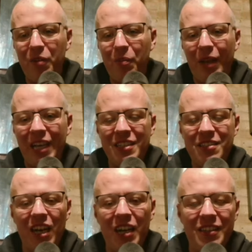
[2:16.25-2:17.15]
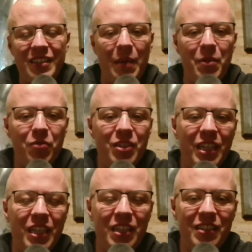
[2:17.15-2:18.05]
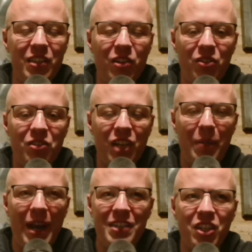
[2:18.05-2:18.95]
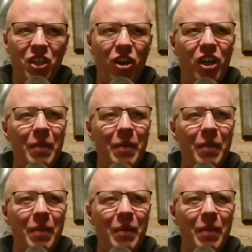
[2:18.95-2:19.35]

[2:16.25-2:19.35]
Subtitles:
than playing this game at a ridiculously long time, 8 o'clock.